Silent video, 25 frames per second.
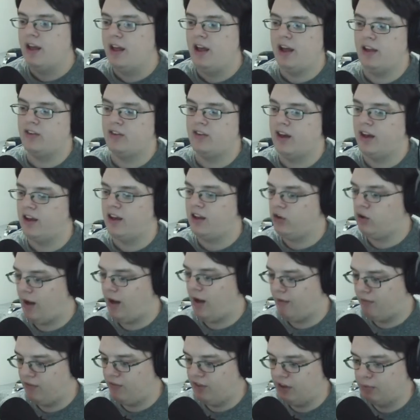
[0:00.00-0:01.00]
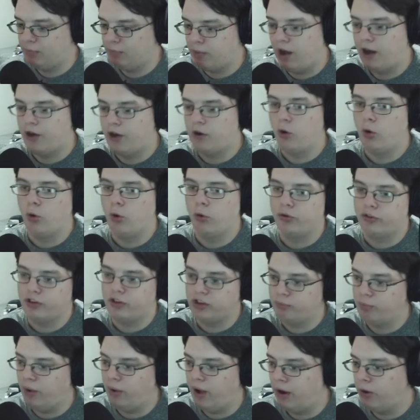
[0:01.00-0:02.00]
It's like you have these plot holes,
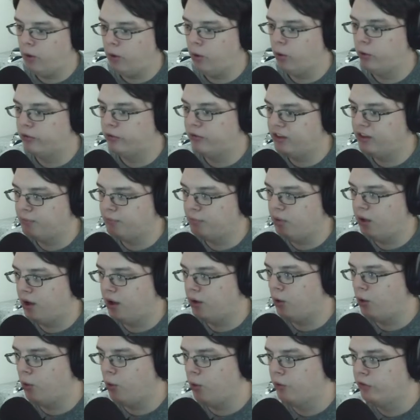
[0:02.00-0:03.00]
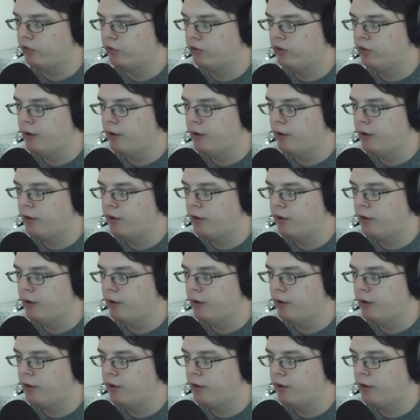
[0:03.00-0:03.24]
these plot holes, these plot holes.